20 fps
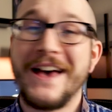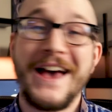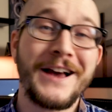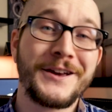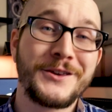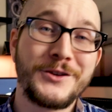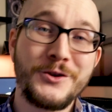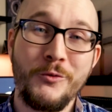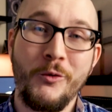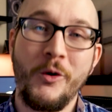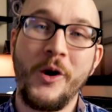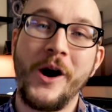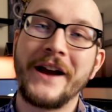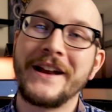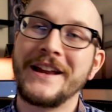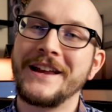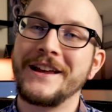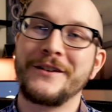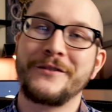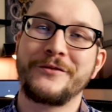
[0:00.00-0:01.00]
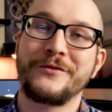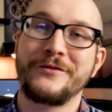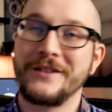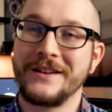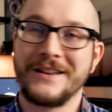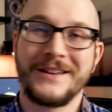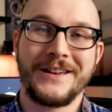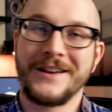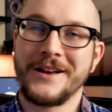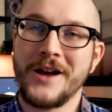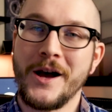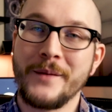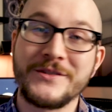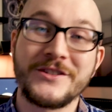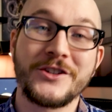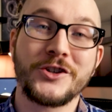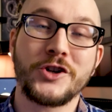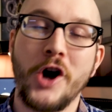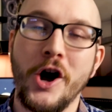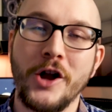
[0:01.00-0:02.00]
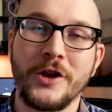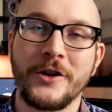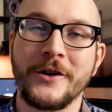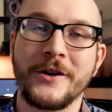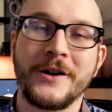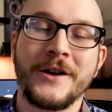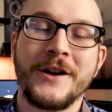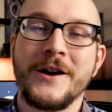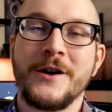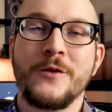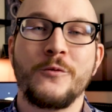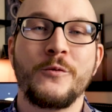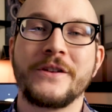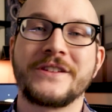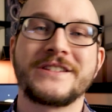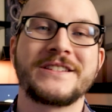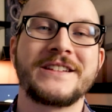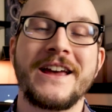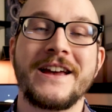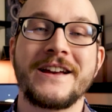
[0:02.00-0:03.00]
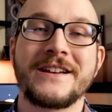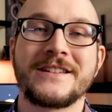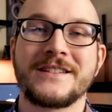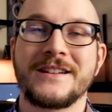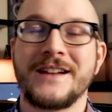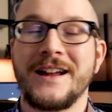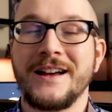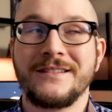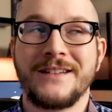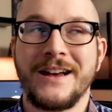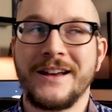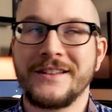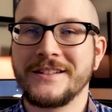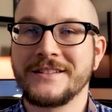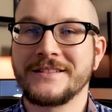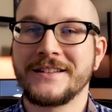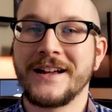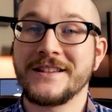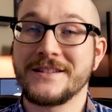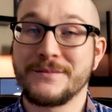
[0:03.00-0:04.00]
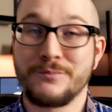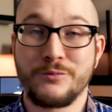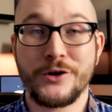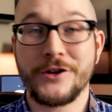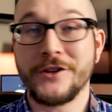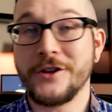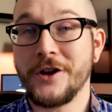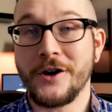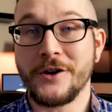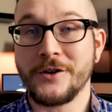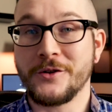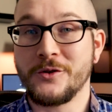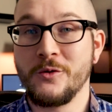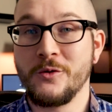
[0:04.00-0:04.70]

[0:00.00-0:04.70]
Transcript: the heck you want if it comes to color with snakes. And I think that's pretty darn